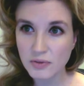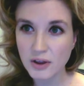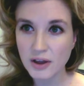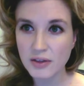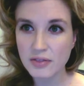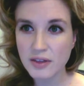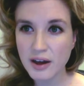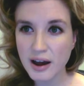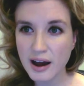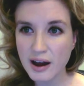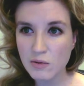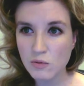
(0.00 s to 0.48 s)

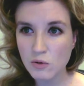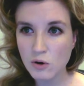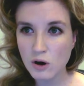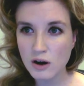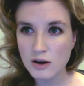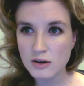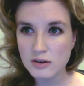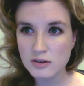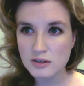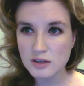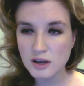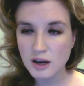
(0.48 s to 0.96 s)
And that
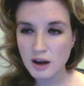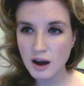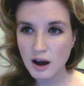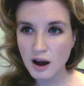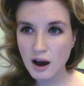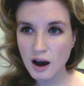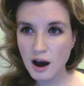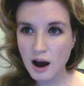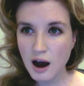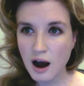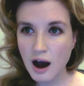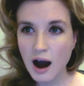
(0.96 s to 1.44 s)
was,
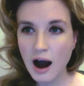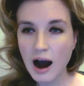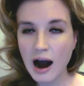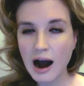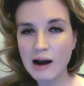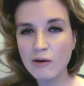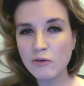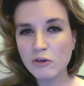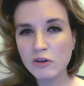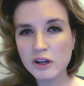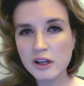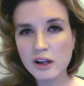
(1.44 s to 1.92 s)
I
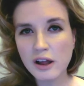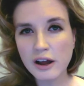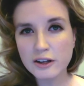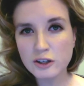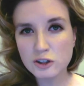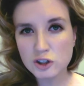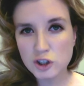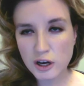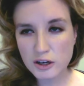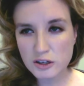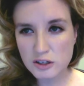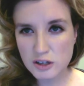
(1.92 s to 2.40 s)
really liked
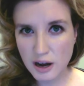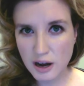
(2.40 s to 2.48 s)
Jesse